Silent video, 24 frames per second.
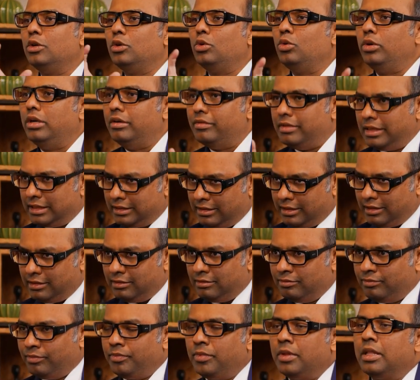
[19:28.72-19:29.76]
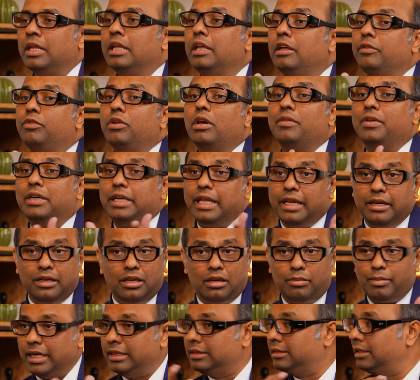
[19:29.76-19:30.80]
to investing. If you have a
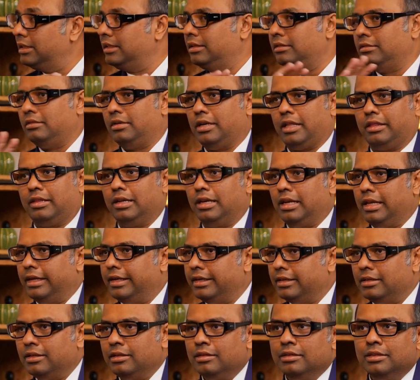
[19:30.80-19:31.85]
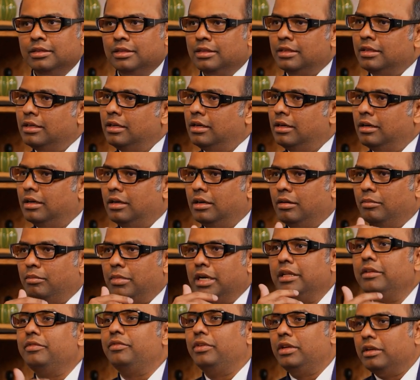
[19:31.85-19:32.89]
10-year mindset, nothing like it.
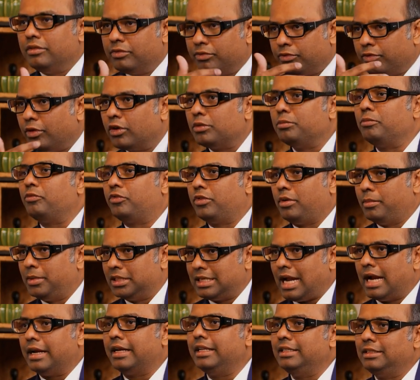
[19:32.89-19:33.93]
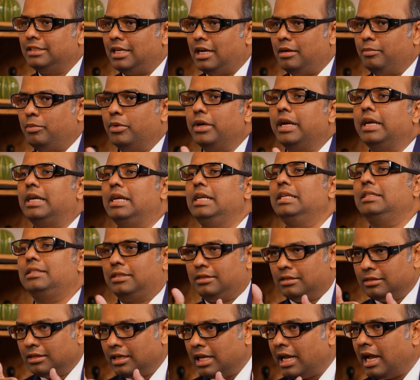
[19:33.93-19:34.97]
But if from a starting standpoint, at
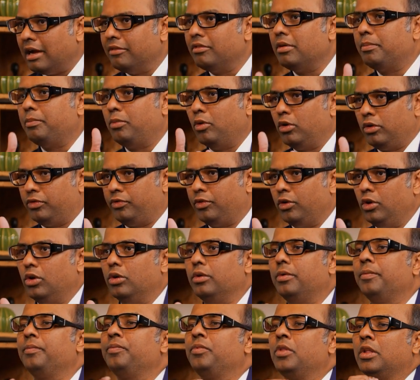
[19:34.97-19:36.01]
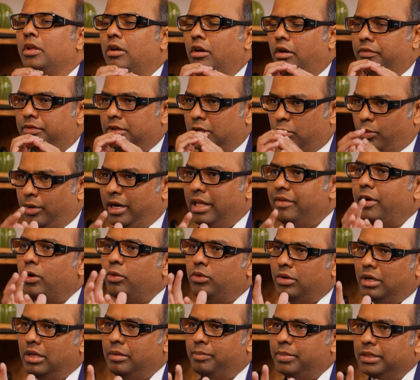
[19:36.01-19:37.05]
least have a portfolio of say 25
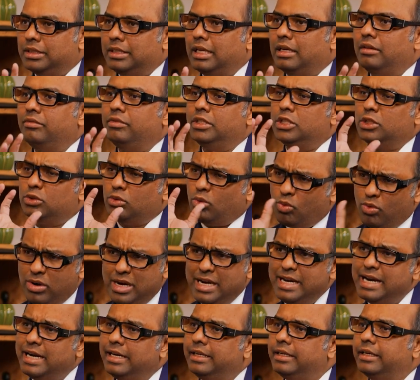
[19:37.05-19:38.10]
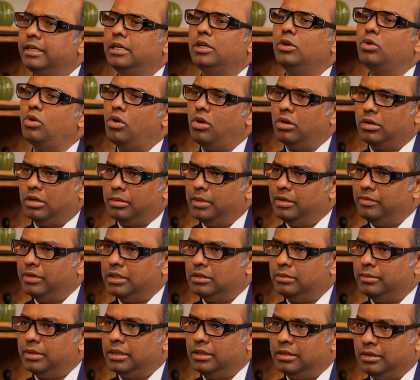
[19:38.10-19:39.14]
to 30%, which is only dedicated to long-term
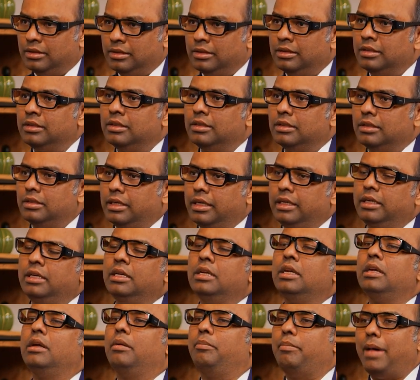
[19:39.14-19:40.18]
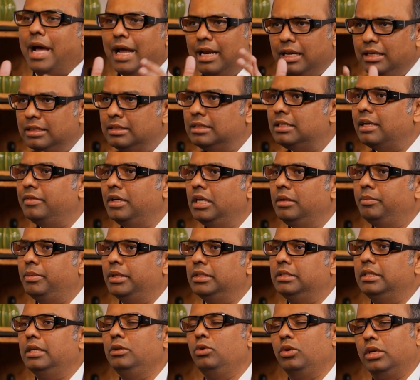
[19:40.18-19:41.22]
investing, right? Balance
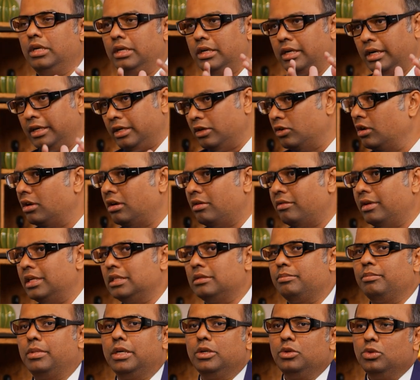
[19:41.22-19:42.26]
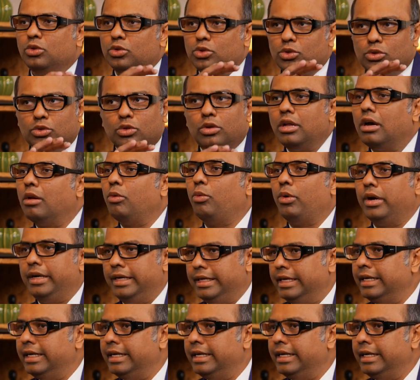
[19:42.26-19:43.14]
70%, you can continue to invest, but you should avoid